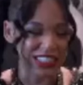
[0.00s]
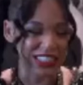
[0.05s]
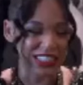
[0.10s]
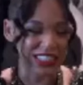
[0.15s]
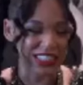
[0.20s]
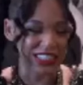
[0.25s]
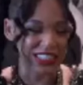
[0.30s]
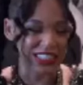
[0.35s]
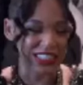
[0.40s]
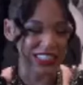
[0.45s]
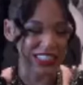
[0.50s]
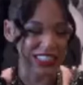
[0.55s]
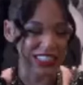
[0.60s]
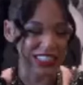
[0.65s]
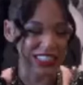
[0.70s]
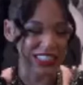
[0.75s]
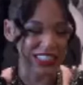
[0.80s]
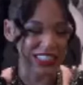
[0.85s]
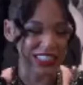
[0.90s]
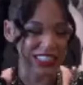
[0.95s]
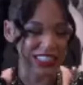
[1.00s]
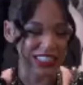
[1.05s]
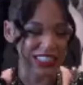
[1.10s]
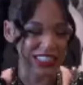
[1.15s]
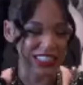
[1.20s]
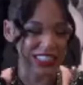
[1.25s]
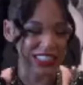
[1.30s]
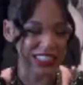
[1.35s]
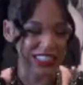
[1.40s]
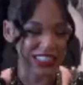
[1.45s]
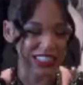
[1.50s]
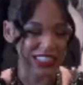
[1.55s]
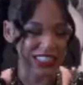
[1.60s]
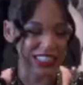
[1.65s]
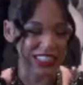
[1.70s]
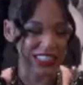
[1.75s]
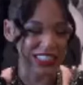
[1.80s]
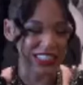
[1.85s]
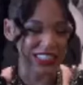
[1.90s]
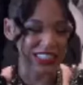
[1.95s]

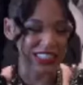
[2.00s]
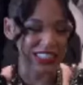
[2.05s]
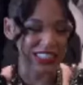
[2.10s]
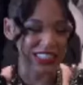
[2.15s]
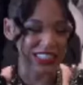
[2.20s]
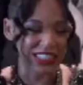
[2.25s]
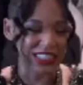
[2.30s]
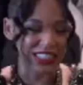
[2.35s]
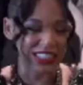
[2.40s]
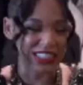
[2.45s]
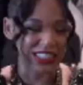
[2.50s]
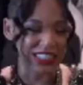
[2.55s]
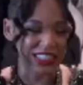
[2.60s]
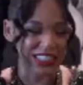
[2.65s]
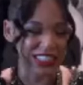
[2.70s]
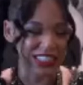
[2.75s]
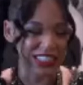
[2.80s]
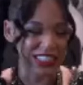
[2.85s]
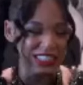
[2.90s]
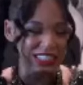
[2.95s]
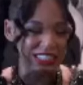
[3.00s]
[no speech]